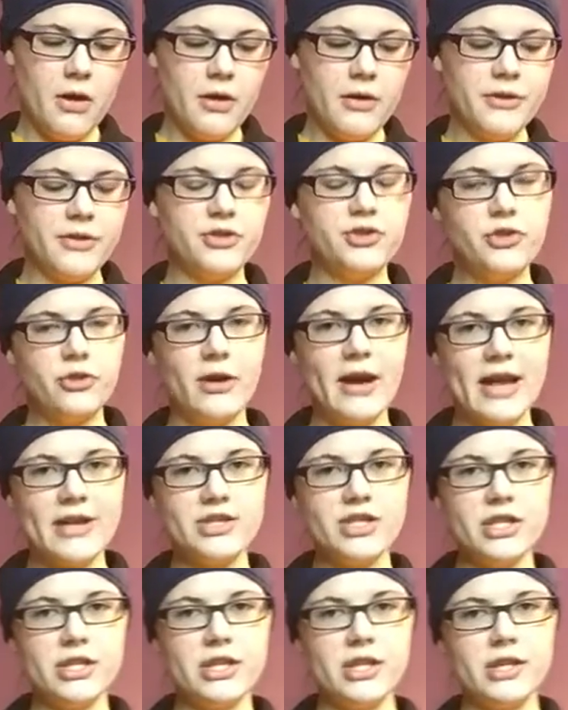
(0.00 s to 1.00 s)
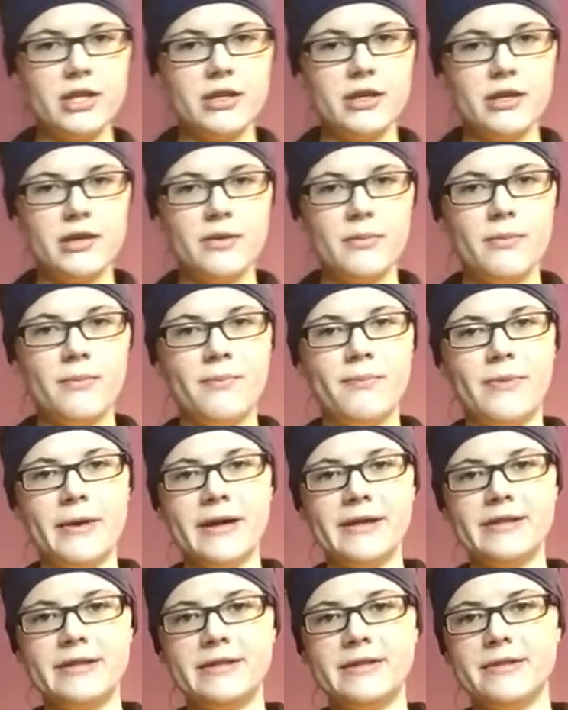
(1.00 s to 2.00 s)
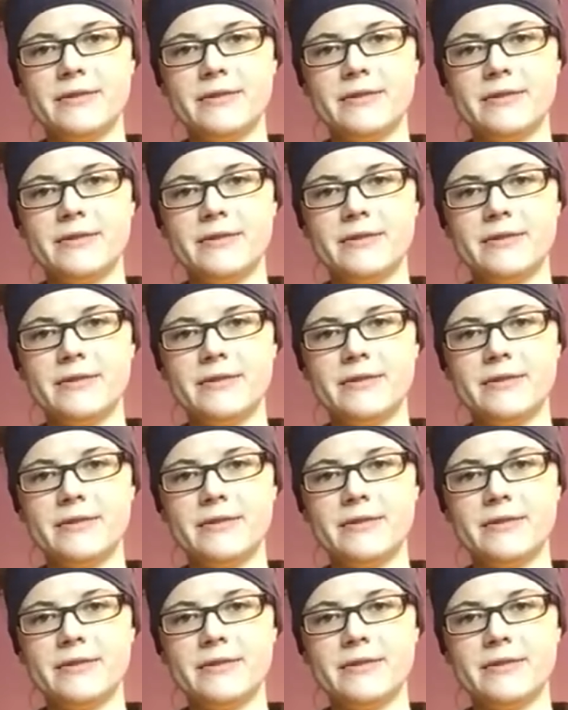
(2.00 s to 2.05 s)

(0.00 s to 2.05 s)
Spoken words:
The tragic but